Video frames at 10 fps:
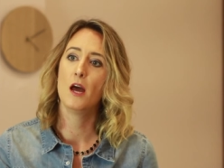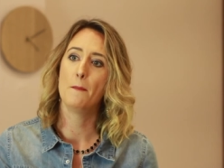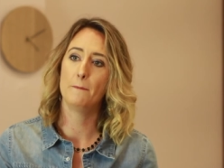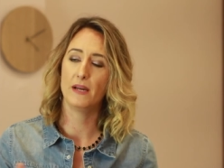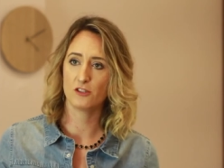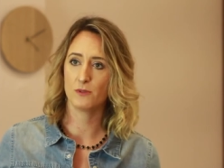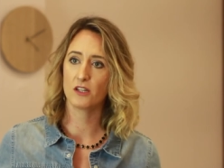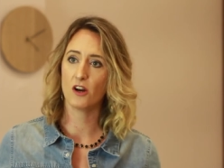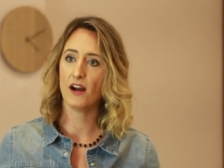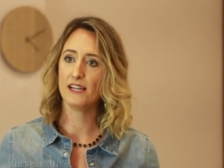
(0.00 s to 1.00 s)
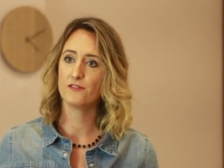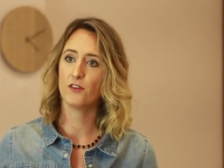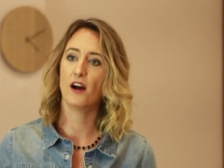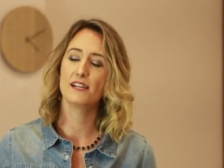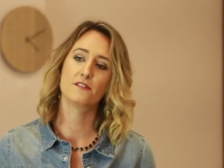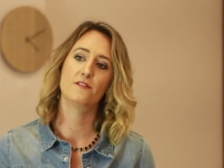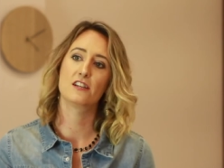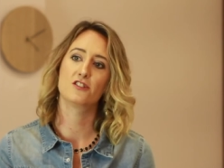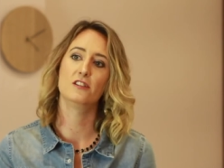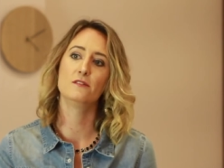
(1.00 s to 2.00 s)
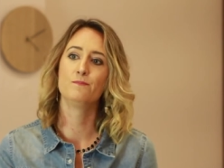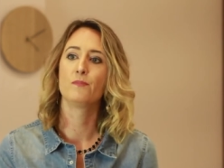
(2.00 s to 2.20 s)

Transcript: measurement guide for height of fashion.